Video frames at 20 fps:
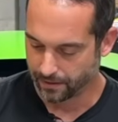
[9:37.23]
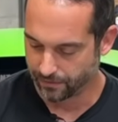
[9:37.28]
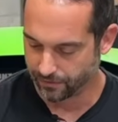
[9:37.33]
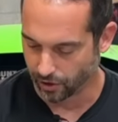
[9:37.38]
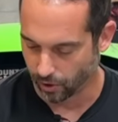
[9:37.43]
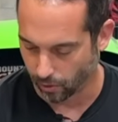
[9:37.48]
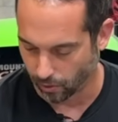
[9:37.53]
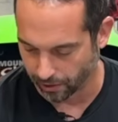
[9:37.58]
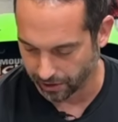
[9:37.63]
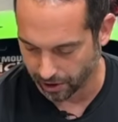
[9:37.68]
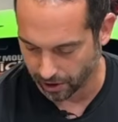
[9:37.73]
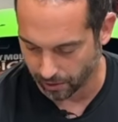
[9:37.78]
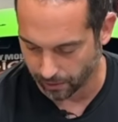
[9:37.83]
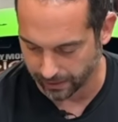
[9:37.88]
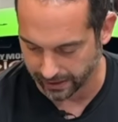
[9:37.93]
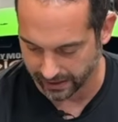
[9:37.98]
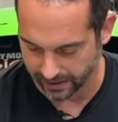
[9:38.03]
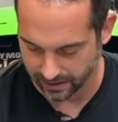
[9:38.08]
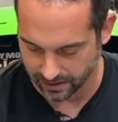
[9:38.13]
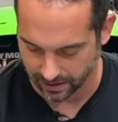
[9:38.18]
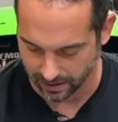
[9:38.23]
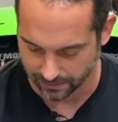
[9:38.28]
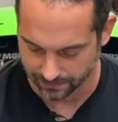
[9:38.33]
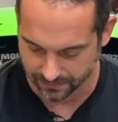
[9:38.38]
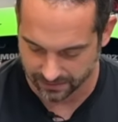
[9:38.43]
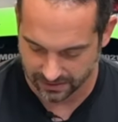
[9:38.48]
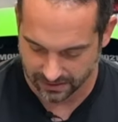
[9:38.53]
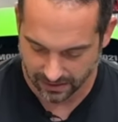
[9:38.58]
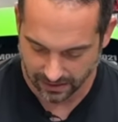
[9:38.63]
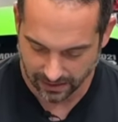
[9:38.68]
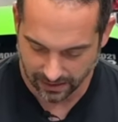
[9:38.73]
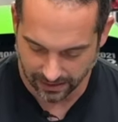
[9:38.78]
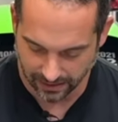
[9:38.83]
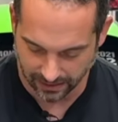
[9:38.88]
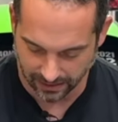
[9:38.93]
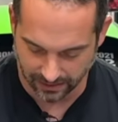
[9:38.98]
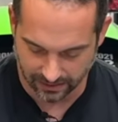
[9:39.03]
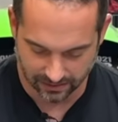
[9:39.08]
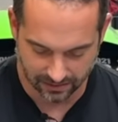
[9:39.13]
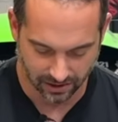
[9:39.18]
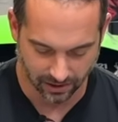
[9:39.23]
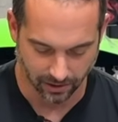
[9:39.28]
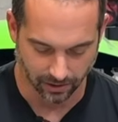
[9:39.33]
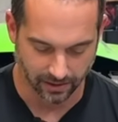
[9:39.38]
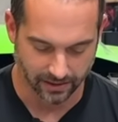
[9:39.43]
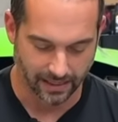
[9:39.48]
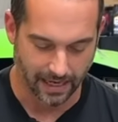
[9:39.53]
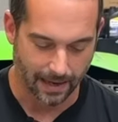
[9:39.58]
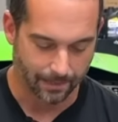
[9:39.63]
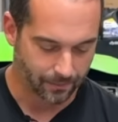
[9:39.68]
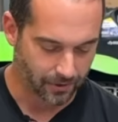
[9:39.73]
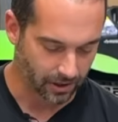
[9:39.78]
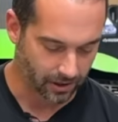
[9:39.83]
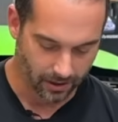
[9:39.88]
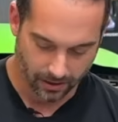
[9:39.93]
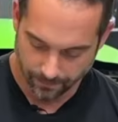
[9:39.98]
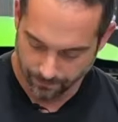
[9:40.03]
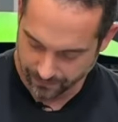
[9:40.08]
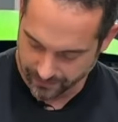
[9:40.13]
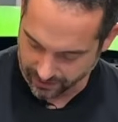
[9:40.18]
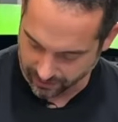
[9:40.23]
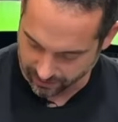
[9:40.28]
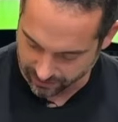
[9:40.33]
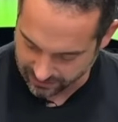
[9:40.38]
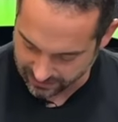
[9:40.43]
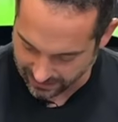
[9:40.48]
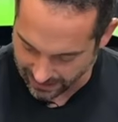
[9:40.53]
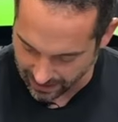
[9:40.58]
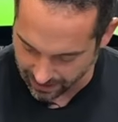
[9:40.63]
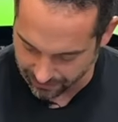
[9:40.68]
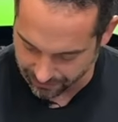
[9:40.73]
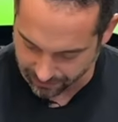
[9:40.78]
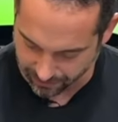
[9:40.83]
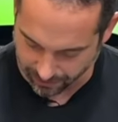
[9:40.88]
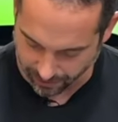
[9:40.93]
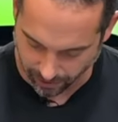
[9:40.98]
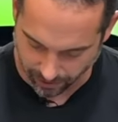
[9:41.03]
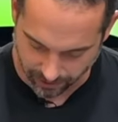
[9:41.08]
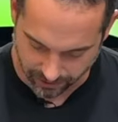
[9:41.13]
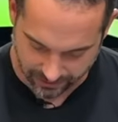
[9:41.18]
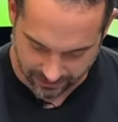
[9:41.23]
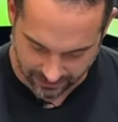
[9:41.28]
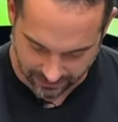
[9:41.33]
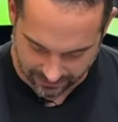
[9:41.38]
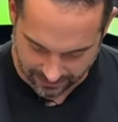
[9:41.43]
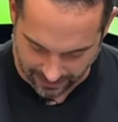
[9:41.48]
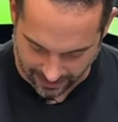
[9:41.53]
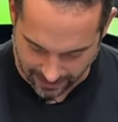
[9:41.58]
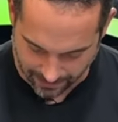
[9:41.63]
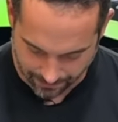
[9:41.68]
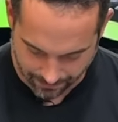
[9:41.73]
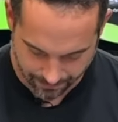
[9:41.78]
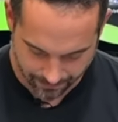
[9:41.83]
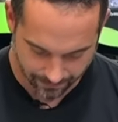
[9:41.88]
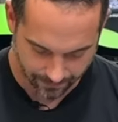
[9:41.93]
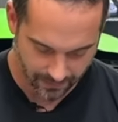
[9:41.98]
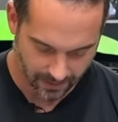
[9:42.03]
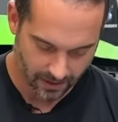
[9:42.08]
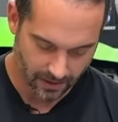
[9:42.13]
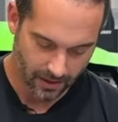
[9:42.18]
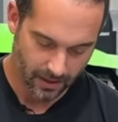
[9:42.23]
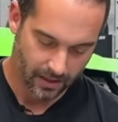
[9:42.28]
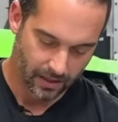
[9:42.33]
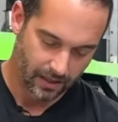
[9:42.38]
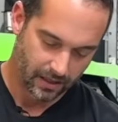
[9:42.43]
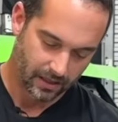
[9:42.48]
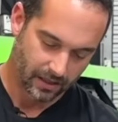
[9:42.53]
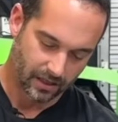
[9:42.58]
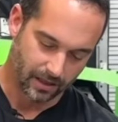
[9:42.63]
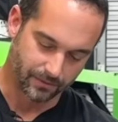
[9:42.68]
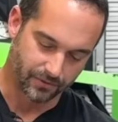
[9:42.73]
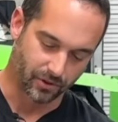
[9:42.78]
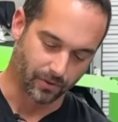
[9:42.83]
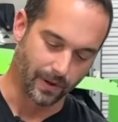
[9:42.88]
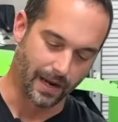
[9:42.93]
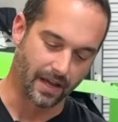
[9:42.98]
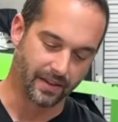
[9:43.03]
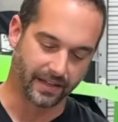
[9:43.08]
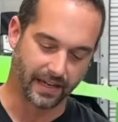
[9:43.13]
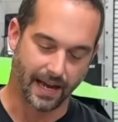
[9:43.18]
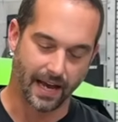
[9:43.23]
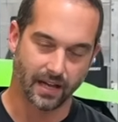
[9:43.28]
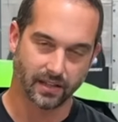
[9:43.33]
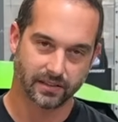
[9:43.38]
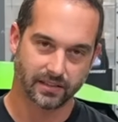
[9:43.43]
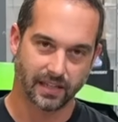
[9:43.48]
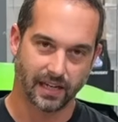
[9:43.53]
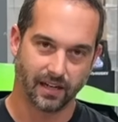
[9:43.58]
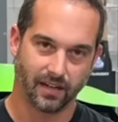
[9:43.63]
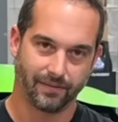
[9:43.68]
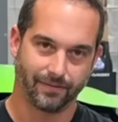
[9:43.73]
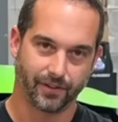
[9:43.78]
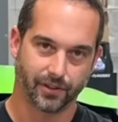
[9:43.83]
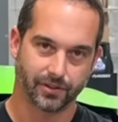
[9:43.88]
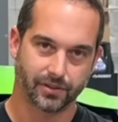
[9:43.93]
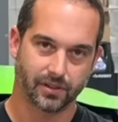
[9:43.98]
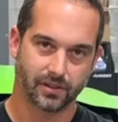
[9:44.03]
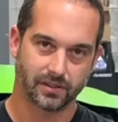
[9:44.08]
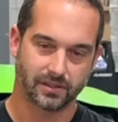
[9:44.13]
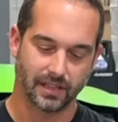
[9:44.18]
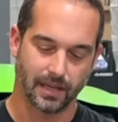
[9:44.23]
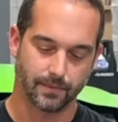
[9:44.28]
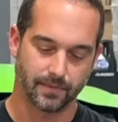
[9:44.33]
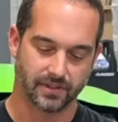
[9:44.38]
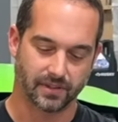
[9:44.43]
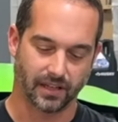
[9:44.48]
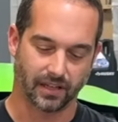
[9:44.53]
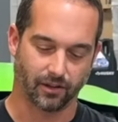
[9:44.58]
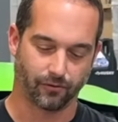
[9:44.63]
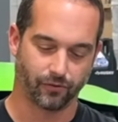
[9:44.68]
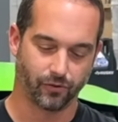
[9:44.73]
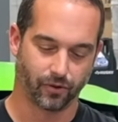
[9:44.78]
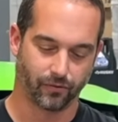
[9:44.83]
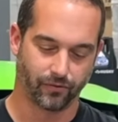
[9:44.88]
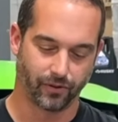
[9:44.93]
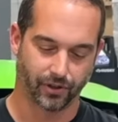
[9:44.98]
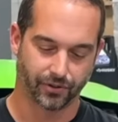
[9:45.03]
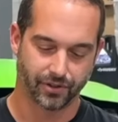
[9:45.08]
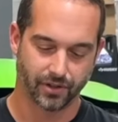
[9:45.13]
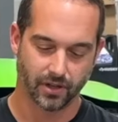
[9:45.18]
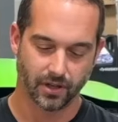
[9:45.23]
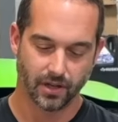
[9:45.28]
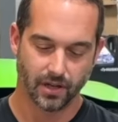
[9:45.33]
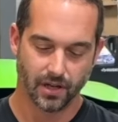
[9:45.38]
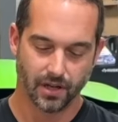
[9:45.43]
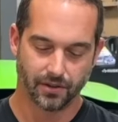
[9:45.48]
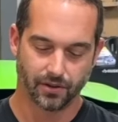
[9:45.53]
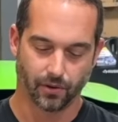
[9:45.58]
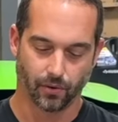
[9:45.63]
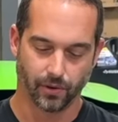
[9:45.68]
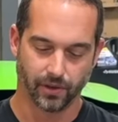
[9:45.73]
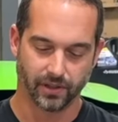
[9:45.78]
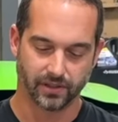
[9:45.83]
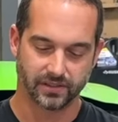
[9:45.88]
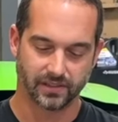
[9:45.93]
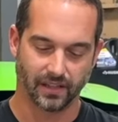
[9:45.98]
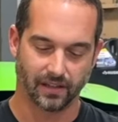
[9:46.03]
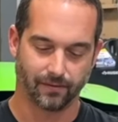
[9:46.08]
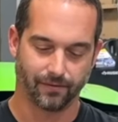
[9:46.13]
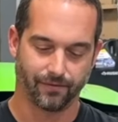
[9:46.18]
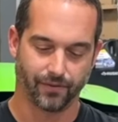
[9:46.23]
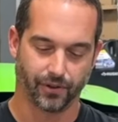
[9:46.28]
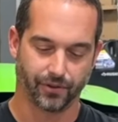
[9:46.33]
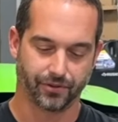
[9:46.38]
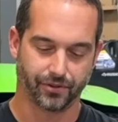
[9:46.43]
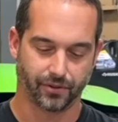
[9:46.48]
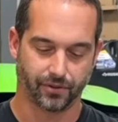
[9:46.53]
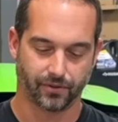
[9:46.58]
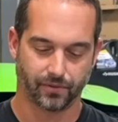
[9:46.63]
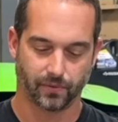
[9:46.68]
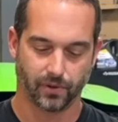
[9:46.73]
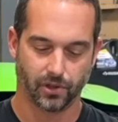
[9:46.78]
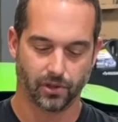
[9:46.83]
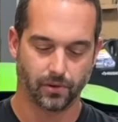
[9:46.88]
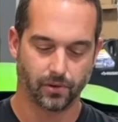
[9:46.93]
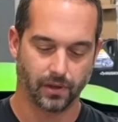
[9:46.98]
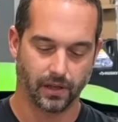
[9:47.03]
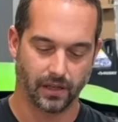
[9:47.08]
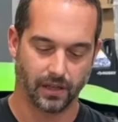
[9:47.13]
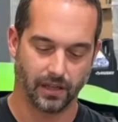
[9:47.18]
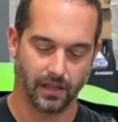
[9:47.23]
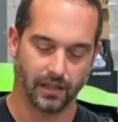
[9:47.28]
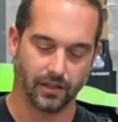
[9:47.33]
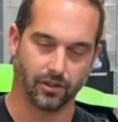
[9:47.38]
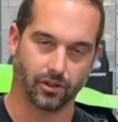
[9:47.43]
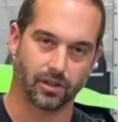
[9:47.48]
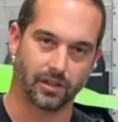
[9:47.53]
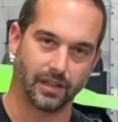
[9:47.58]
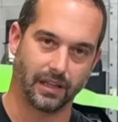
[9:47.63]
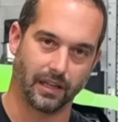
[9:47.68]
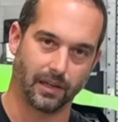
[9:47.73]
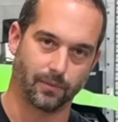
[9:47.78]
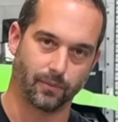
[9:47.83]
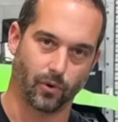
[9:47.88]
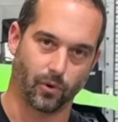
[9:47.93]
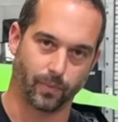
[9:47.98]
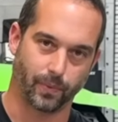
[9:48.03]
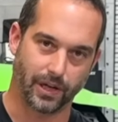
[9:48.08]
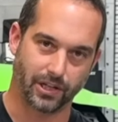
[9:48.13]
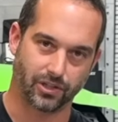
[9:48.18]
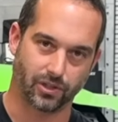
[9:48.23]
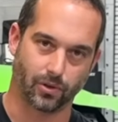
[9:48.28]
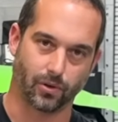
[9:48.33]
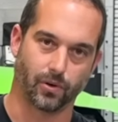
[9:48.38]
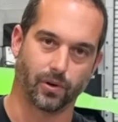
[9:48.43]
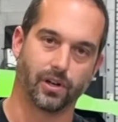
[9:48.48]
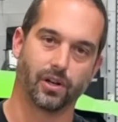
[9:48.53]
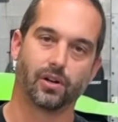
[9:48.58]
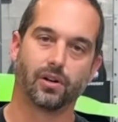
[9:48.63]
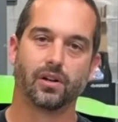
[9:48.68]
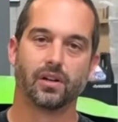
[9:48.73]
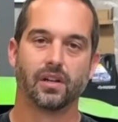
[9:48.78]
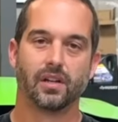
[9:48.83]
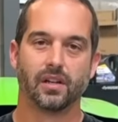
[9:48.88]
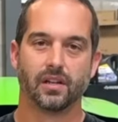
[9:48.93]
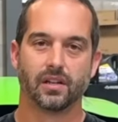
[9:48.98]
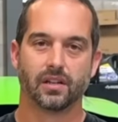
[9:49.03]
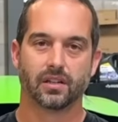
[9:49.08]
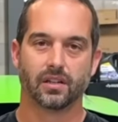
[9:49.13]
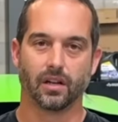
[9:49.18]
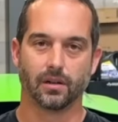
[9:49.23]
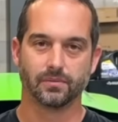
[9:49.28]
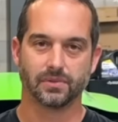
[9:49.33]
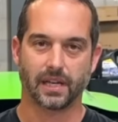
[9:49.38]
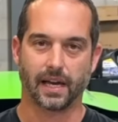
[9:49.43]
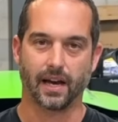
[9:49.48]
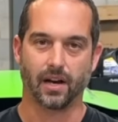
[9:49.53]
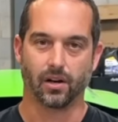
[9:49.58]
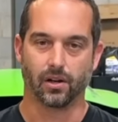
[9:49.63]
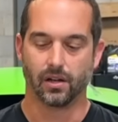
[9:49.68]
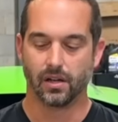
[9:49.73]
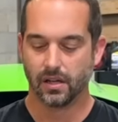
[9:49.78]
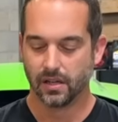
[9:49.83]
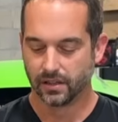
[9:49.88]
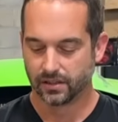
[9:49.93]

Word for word: The oil, when it comes into your adapter, goes down through the holes in the top, comes around the outside of the filter, same as like a fuel filter. The oil is then filtered through, and then your clean pressure oil comes out.